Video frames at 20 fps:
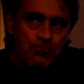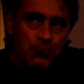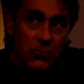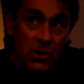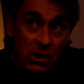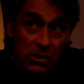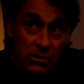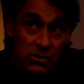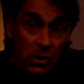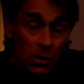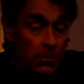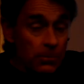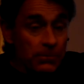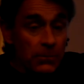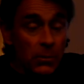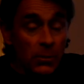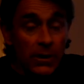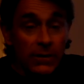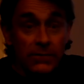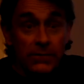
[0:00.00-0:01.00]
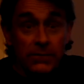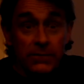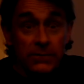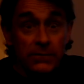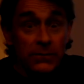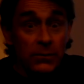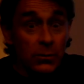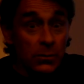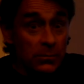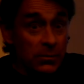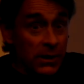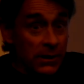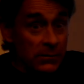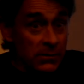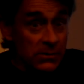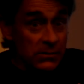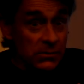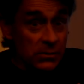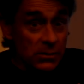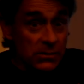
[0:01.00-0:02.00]
So we have fewer
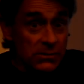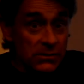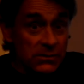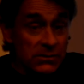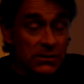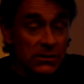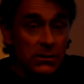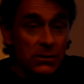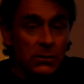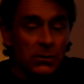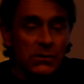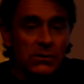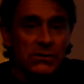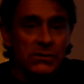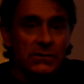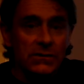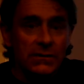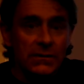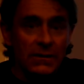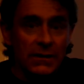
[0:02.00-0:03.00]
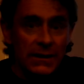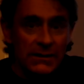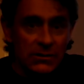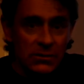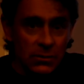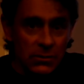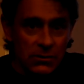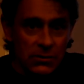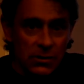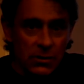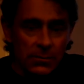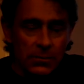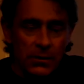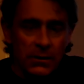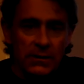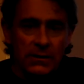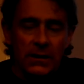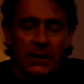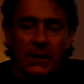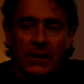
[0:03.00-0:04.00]
primary sources to use, less to
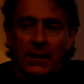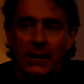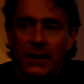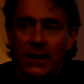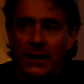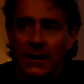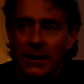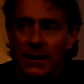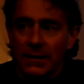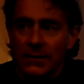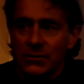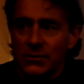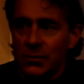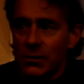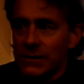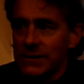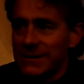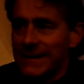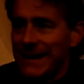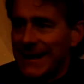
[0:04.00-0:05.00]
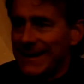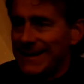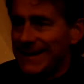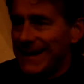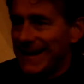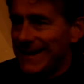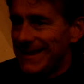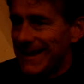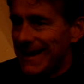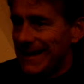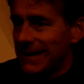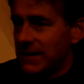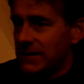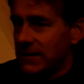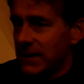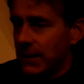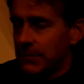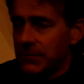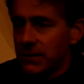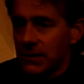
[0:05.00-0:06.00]
interpret. Historians not yet that
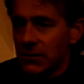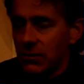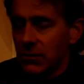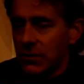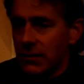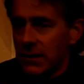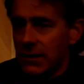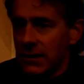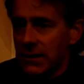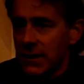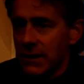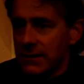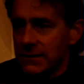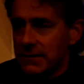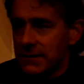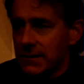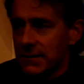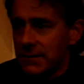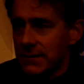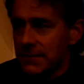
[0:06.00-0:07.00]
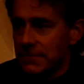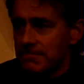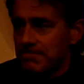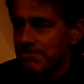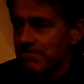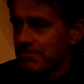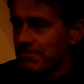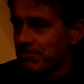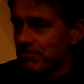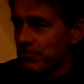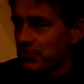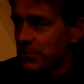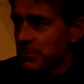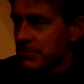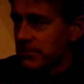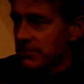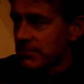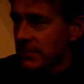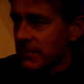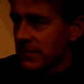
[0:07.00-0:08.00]
adept at looking at
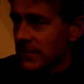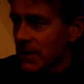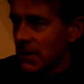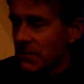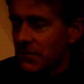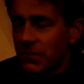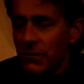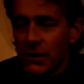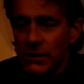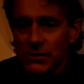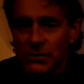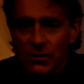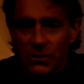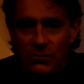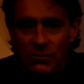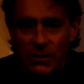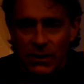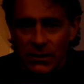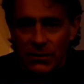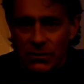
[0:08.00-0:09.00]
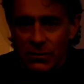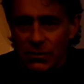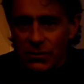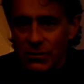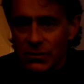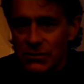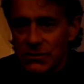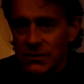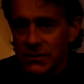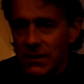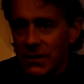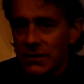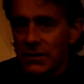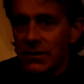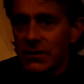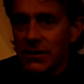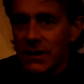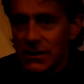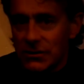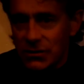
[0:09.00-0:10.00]
forensic records and
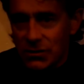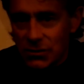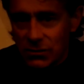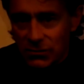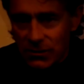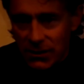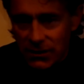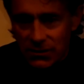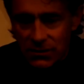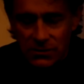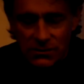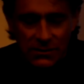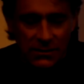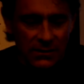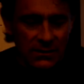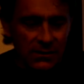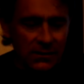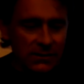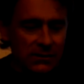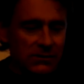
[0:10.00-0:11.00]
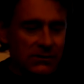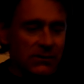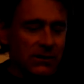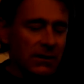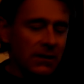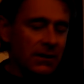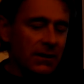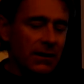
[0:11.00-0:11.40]
archaeological records and things,